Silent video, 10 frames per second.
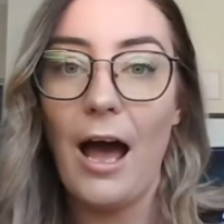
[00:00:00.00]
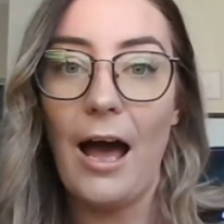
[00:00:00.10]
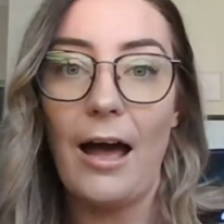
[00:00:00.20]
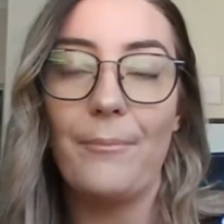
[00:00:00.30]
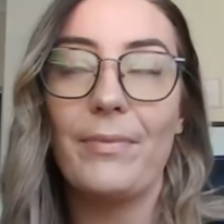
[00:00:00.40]

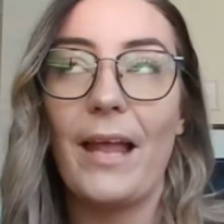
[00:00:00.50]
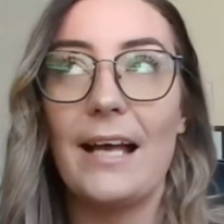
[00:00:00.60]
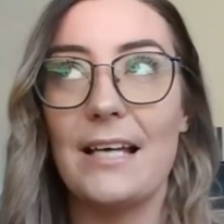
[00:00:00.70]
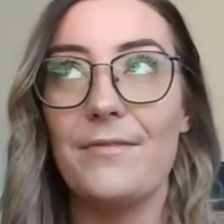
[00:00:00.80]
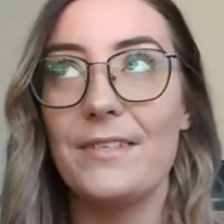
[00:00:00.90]

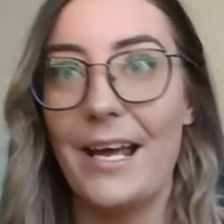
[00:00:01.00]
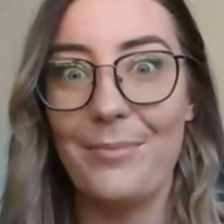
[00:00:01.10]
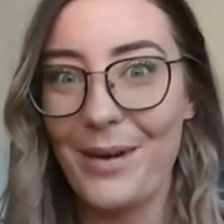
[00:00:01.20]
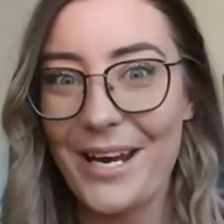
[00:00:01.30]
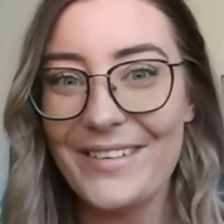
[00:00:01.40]
As I've
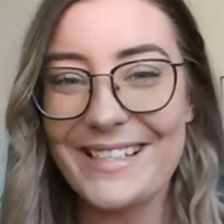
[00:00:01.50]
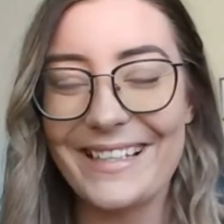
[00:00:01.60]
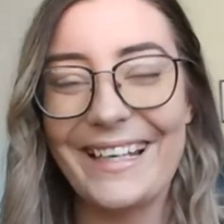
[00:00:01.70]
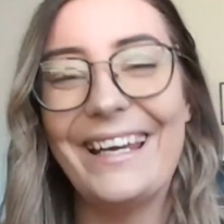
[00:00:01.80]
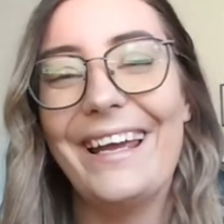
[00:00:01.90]
said
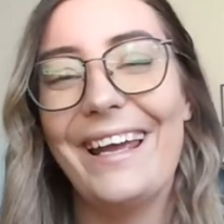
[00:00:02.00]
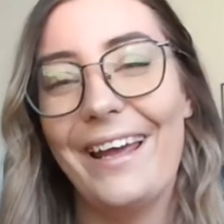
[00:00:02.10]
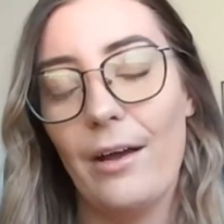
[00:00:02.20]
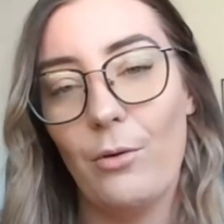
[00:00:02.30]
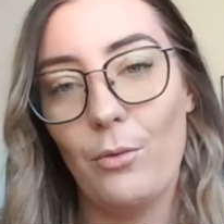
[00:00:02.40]
previously,
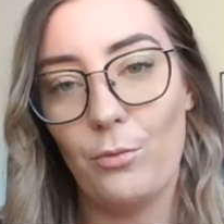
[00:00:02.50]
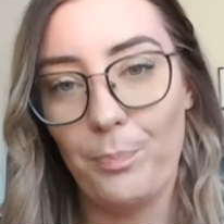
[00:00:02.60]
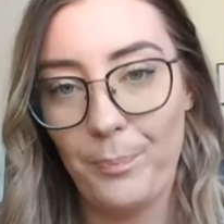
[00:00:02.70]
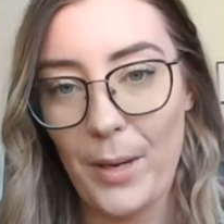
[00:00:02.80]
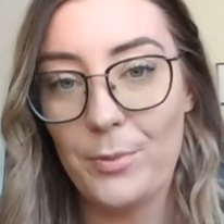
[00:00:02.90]

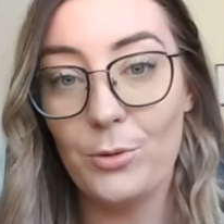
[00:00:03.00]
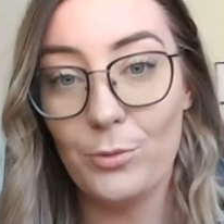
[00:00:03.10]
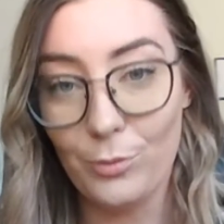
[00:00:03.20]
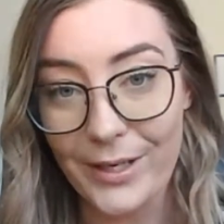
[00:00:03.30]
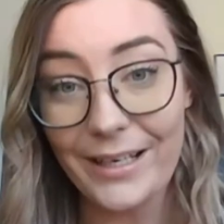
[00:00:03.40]

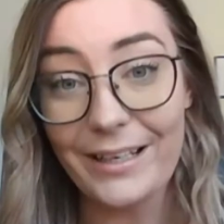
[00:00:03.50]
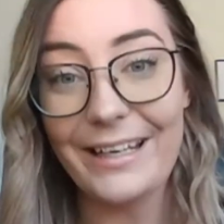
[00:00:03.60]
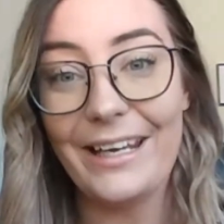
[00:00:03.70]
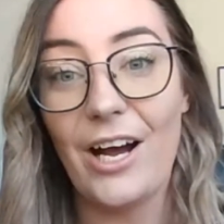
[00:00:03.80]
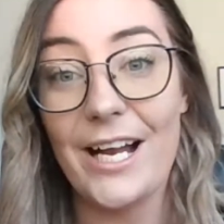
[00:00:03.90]
people
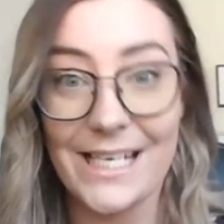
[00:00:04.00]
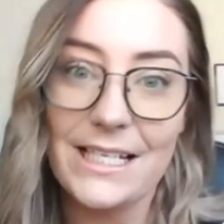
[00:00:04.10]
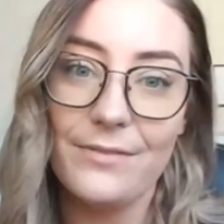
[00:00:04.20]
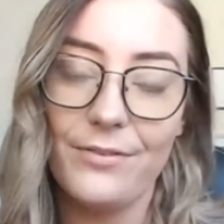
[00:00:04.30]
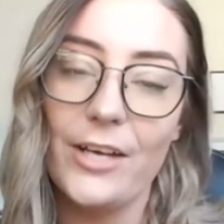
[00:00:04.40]
really
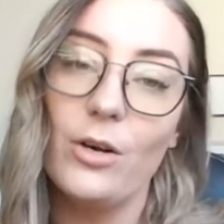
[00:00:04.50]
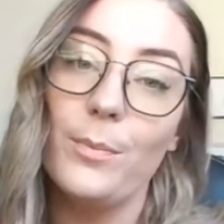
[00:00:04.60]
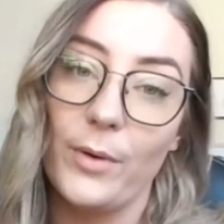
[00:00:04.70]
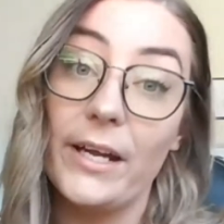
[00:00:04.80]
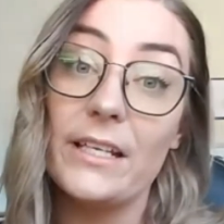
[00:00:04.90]
identify your
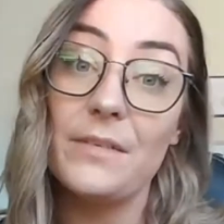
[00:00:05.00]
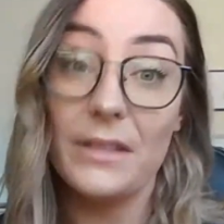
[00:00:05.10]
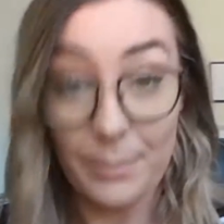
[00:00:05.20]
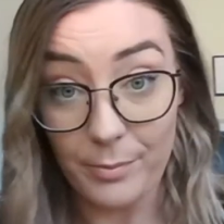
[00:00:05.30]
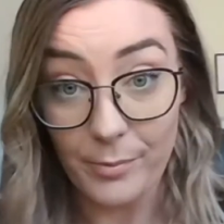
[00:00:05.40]
brand
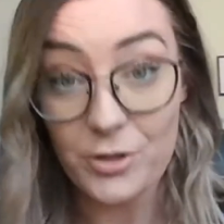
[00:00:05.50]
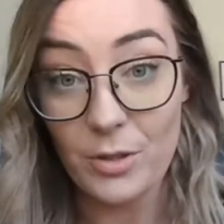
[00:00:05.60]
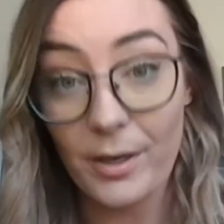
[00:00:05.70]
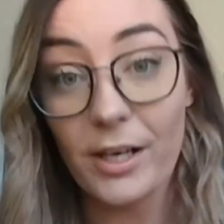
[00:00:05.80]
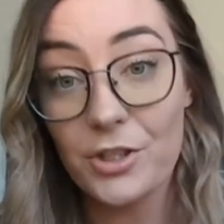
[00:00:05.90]
with the
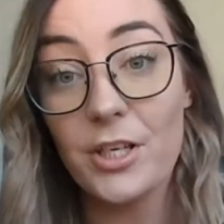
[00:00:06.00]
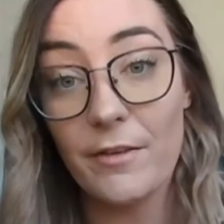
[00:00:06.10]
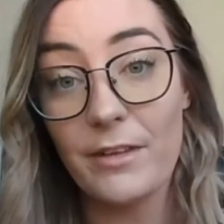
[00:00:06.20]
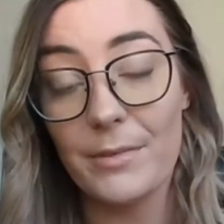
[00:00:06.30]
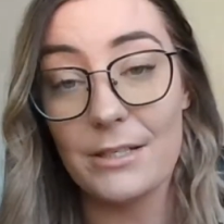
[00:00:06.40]
promotional products you
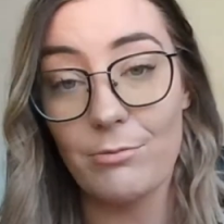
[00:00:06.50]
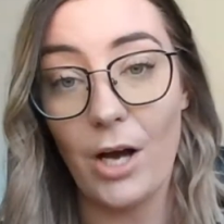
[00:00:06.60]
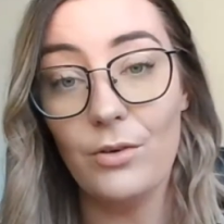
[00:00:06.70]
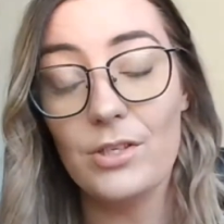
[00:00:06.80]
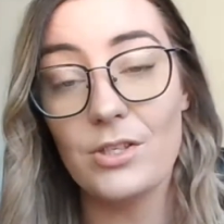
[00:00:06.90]
give them as
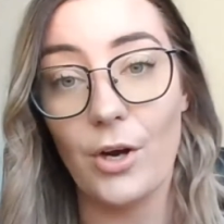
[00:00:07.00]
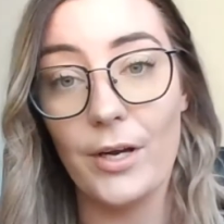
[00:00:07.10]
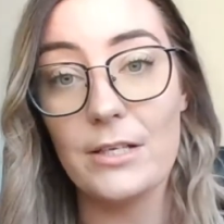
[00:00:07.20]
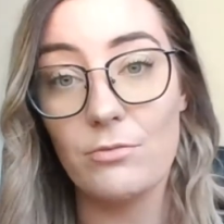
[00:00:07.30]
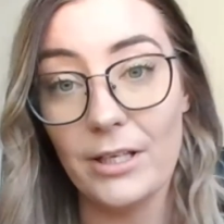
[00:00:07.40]
well. So
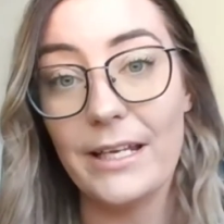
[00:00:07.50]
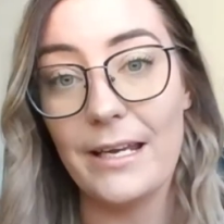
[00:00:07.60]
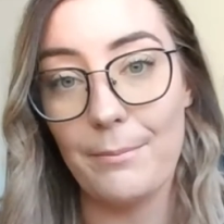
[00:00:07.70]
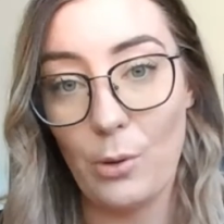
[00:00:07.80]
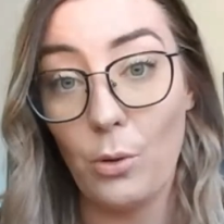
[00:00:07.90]
it's
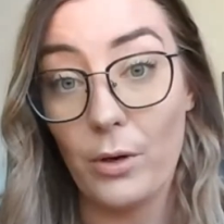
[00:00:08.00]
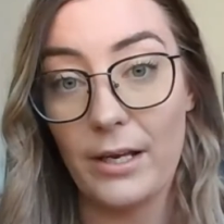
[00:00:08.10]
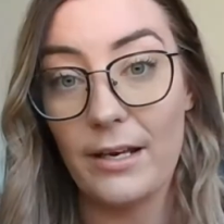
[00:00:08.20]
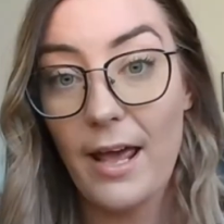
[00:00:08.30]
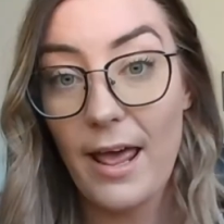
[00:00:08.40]
really
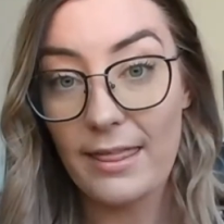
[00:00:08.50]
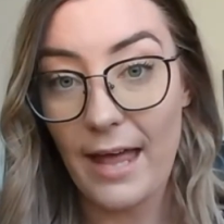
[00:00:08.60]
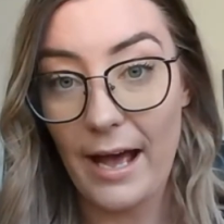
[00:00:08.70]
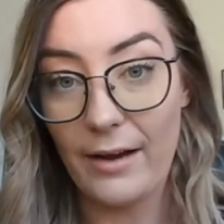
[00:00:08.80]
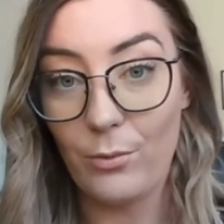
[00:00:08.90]
important
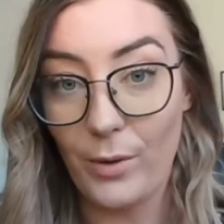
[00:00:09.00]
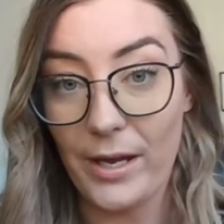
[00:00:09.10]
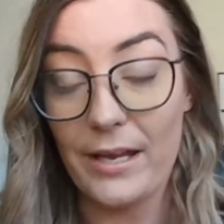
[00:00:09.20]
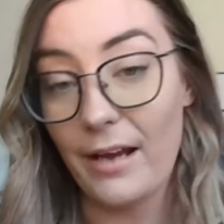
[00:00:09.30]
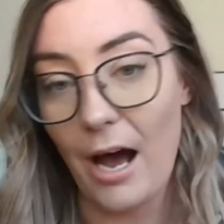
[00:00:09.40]
that
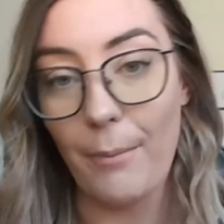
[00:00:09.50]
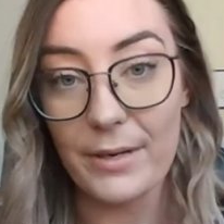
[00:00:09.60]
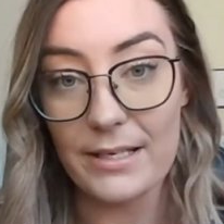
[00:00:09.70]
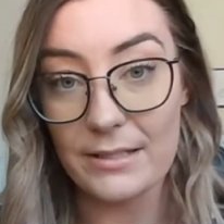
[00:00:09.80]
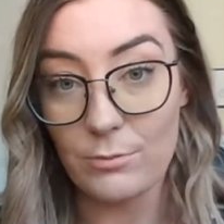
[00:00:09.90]
we
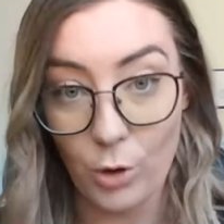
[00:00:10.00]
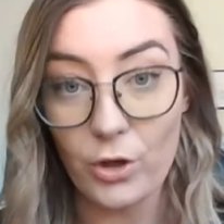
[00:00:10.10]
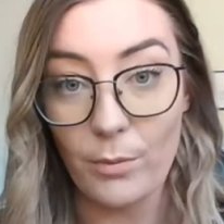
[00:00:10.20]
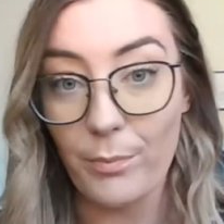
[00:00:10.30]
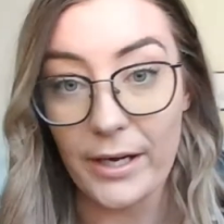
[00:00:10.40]
encompass
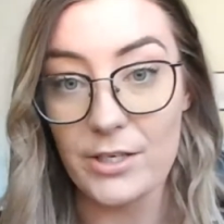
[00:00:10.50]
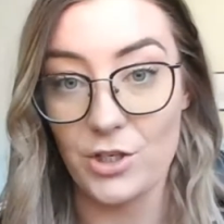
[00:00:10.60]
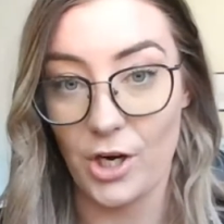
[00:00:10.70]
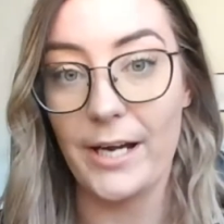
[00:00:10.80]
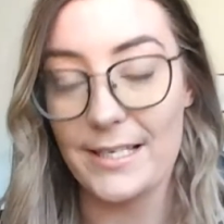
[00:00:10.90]
what your brand
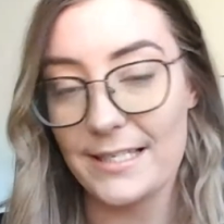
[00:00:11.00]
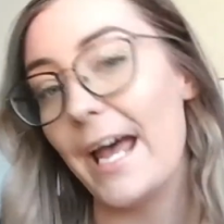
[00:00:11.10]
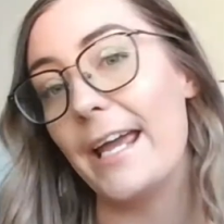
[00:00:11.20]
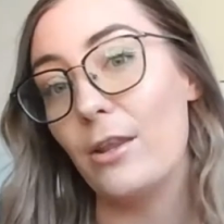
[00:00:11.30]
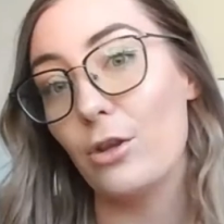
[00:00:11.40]
is trying to
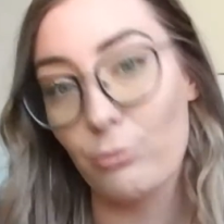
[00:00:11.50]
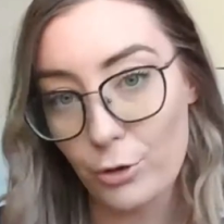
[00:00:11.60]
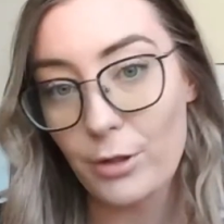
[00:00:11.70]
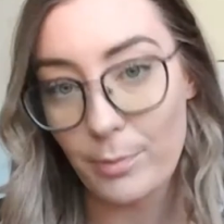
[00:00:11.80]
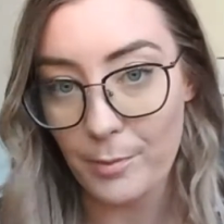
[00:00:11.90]
say
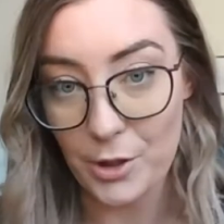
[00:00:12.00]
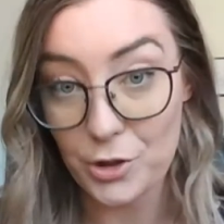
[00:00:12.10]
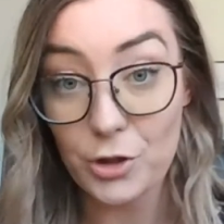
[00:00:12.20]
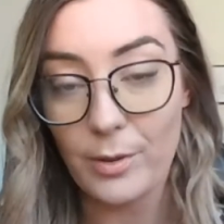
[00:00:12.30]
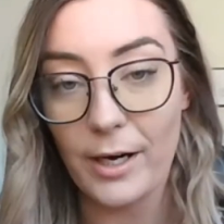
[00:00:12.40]
through the
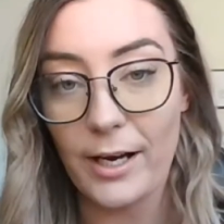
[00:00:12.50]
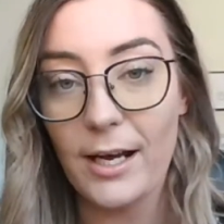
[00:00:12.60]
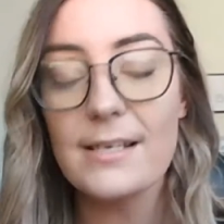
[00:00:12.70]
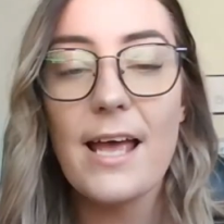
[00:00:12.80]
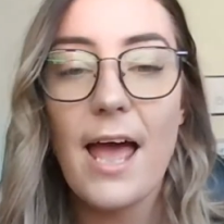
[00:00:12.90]
promotional
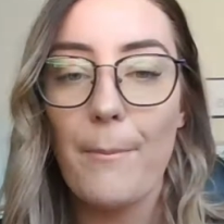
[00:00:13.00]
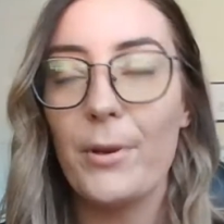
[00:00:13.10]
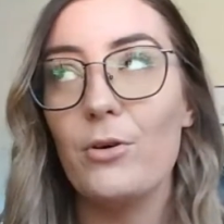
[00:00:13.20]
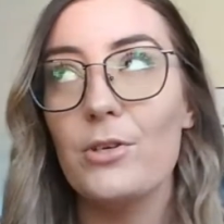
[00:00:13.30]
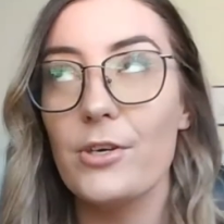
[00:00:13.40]
product,
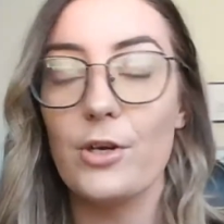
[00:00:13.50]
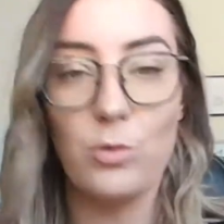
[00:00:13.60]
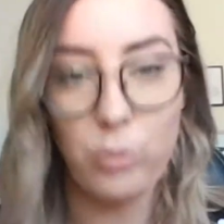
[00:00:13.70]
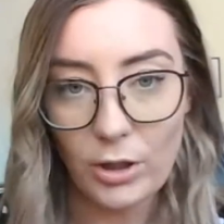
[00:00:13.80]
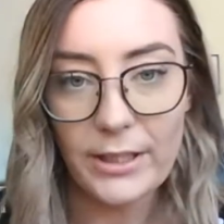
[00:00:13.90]
but also the
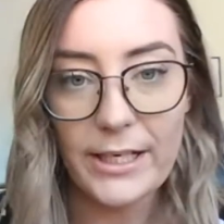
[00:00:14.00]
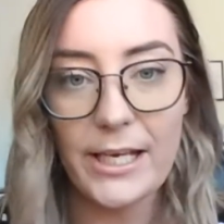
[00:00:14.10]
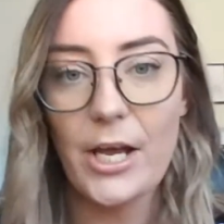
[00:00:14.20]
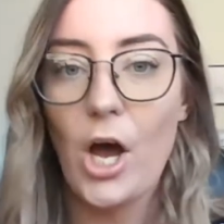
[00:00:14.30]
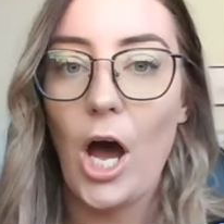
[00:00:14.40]

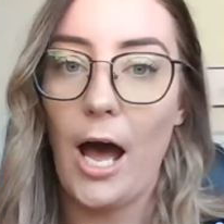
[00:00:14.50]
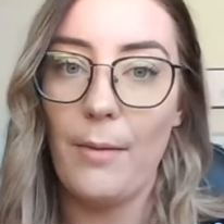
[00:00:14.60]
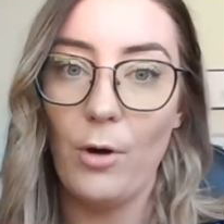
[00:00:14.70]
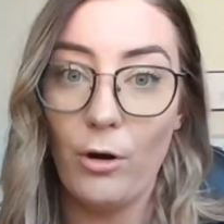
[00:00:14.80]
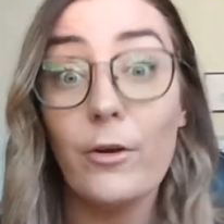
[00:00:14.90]
quality
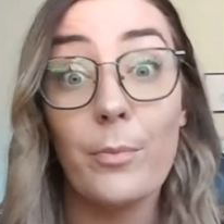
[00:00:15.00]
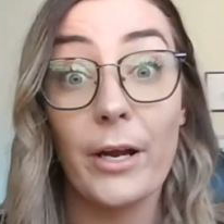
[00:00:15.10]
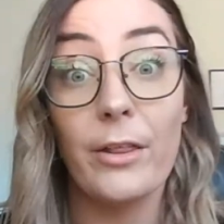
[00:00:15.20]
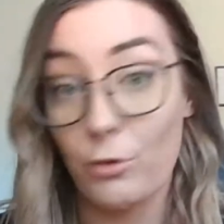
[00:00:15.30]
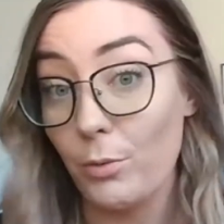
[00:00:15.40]
of your
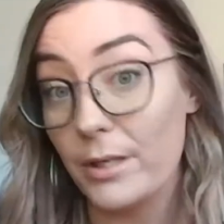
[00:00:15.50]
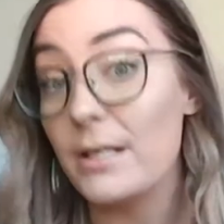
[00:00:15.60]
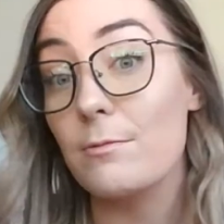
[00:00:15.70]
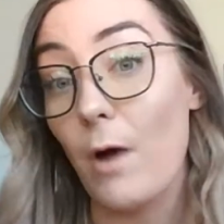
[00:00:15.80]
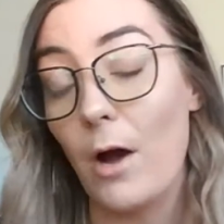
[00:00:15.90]
brand through it
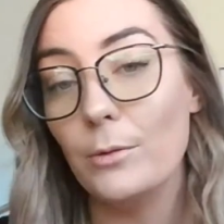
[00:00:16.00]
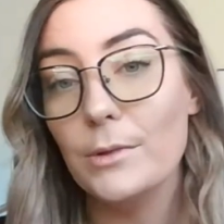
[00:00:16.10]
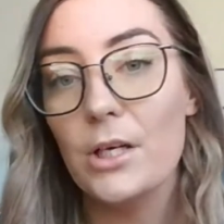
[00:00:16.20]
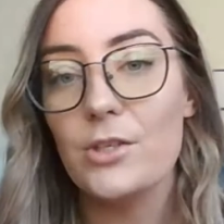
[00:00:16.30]
as well.